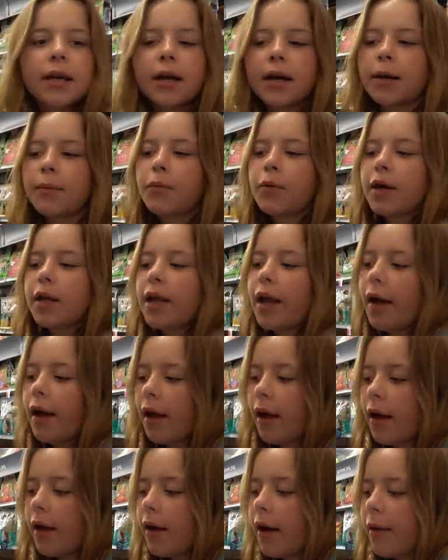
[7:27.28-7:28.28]
Um, well,
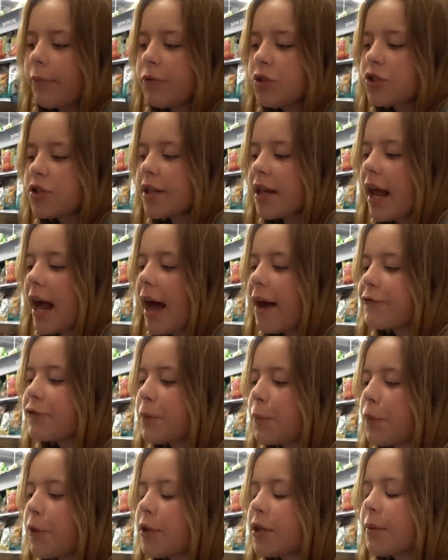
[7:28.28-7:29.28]
I'm just gonna have
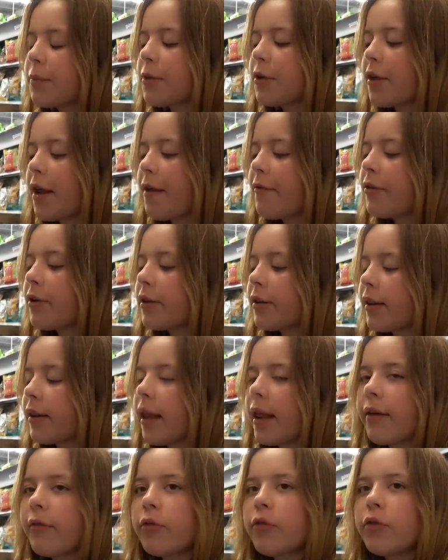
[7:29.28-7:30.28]
to put them on every
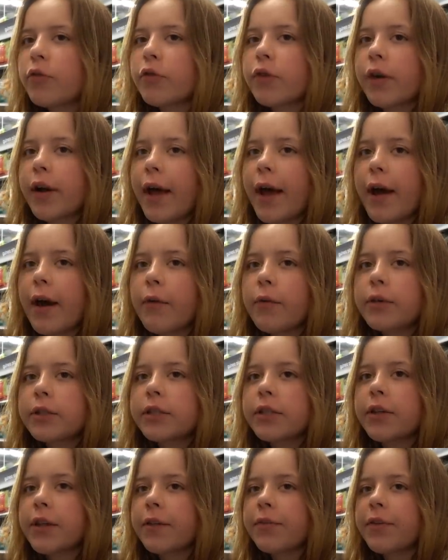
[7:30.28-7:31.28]
level for now
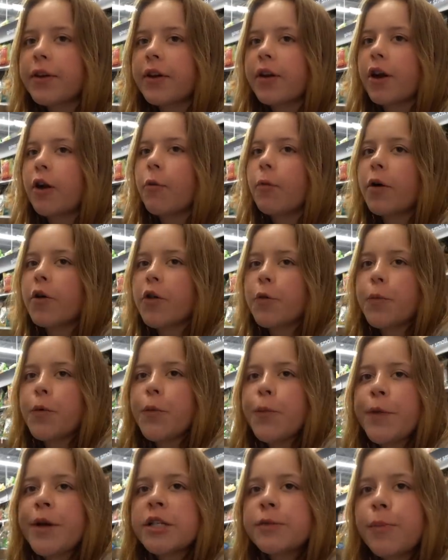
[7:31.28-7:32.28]
until they figure out where the
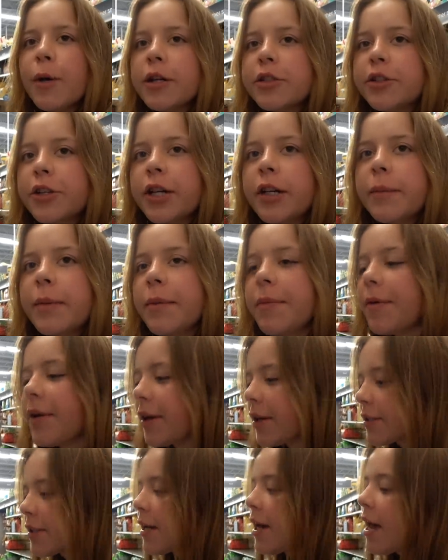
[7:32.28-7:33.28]
pooping spots are gonna be
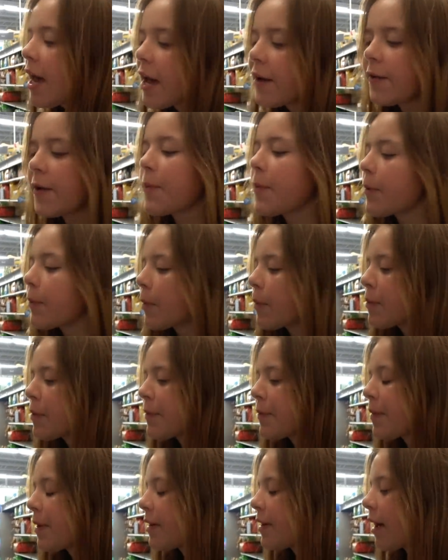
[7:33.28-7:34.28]
because if I put
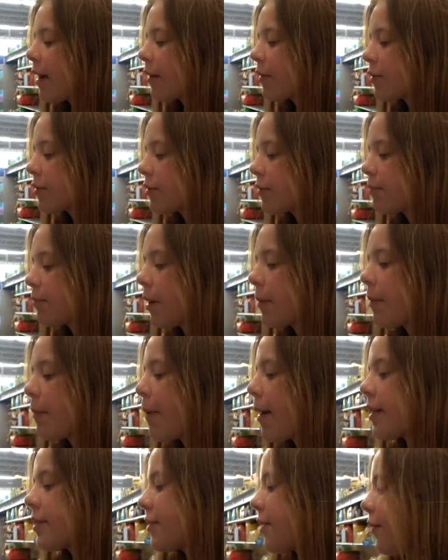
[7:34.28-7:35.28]
puppy down, puppy
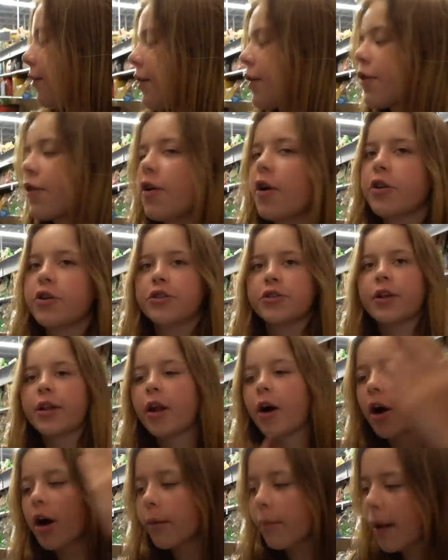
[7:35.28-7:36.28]
pads down there, they're not just
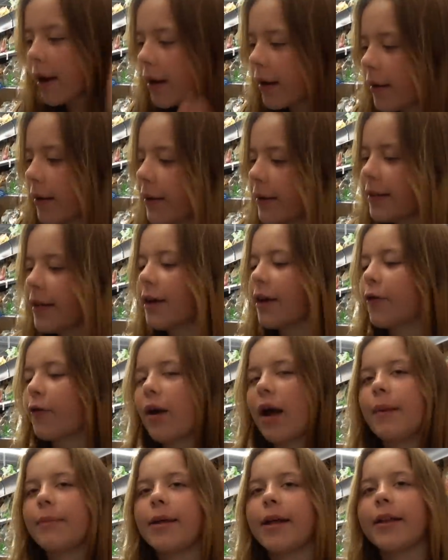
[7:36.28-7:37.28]
gonna automatically take a
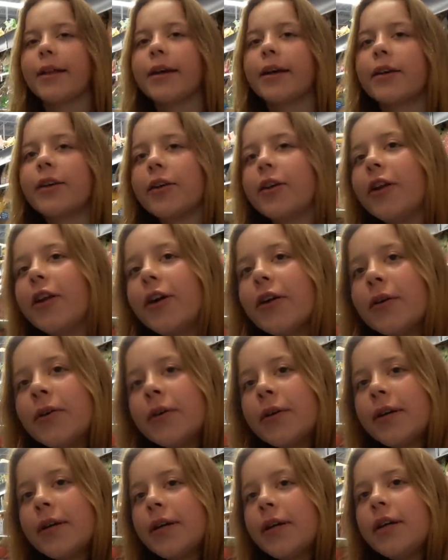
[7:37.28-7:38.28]
crap down there. You don't think
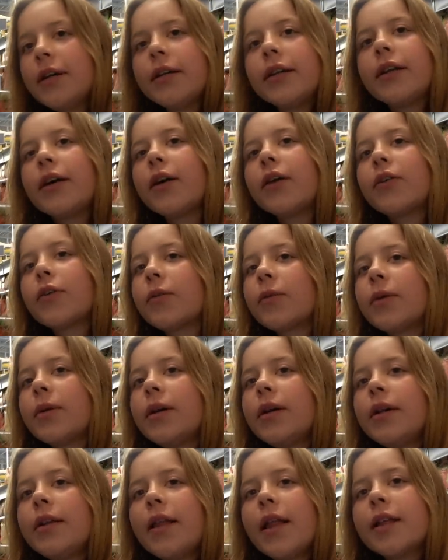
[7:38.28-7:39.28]
so? No.
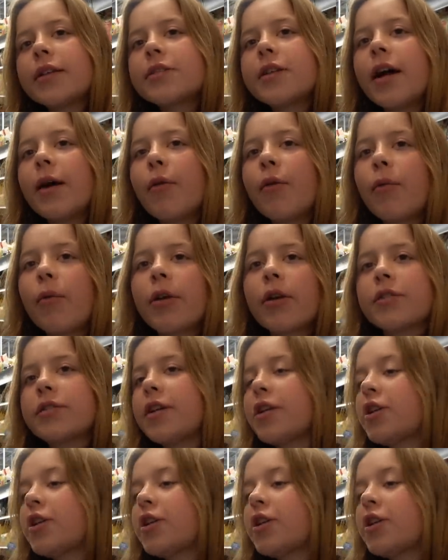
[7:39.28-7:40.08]
That's not how it works.